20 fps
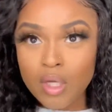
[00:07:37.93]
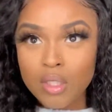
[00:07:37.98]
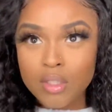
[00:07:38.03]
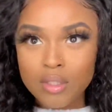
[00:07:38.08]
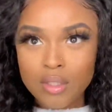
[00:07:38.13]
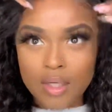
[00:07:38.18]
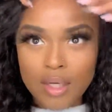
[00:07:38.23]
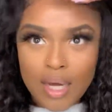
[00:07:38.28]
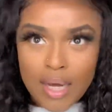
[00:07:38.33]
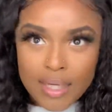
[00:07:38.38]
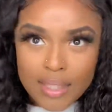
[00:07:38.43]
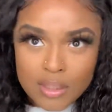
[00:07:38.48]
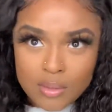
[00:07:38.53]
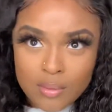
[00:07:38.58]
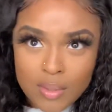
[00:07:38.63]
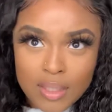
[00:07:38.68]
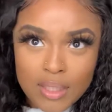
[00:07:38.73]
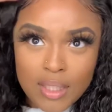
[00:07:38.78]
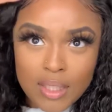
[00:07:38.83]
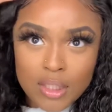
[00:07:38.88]
So guys,
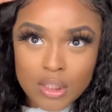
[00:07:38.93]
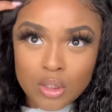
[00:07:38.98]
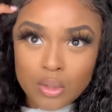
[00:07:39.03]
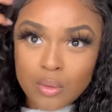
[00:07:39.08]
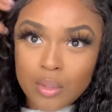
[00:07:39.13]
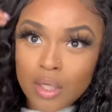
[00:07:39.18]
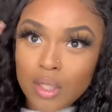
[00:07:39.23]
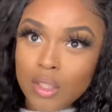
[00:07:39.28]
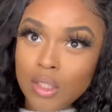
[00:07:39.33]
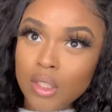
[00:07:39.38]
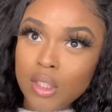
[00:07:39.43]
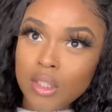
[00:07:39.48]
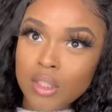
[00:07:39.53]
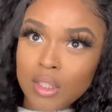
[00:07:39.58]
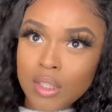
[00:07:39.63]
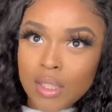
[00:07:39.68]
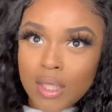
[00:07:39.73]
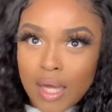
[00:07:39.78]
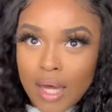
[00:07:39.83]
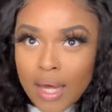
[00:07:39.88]
with this you can
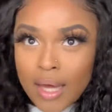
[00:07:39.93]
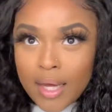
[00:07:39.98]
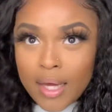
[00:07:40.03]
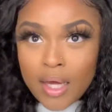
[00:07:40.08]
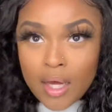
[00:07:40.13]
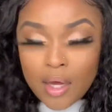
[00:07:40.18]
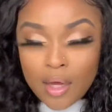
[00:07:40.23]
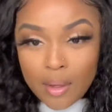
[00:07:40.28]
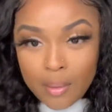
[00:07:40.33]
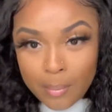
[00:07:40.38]
literally like